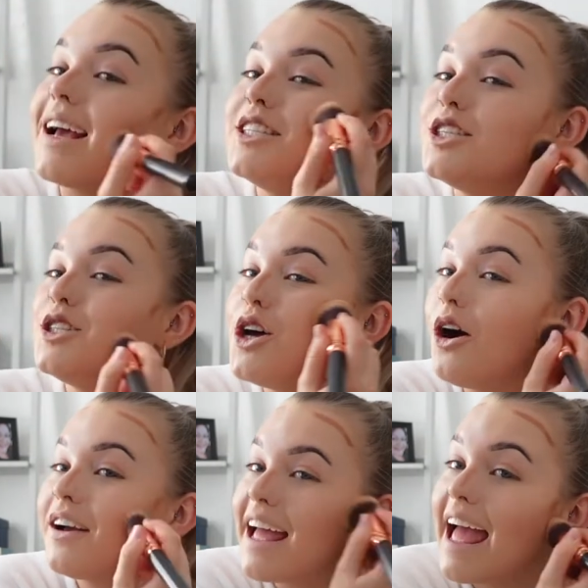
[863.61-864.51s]
a
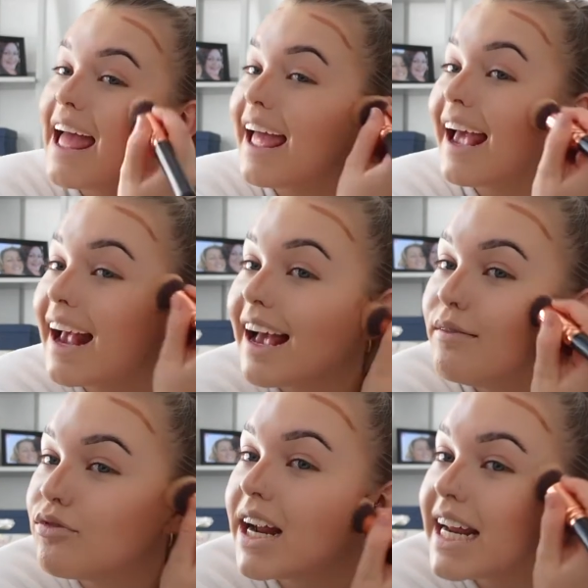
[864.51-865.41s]
stocking
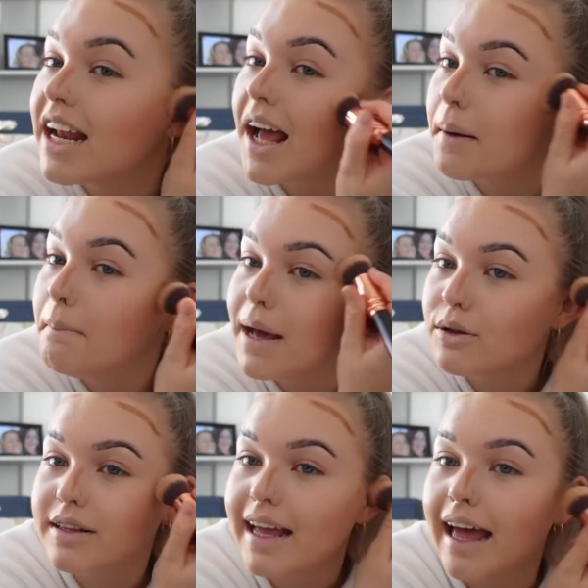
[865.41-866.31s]
and really like
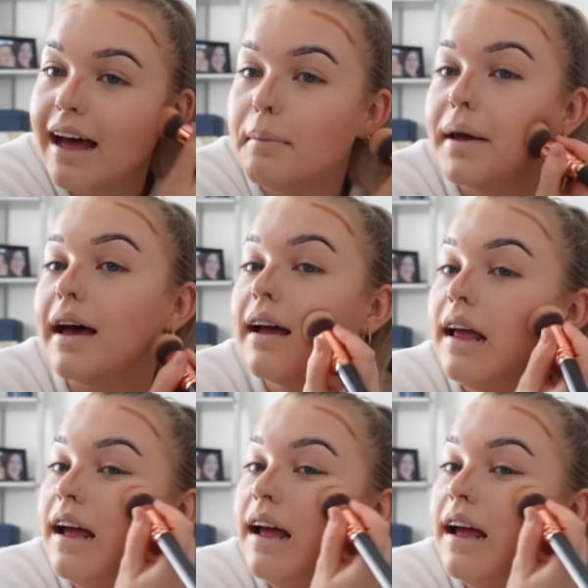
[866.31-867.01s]
milk it a bit.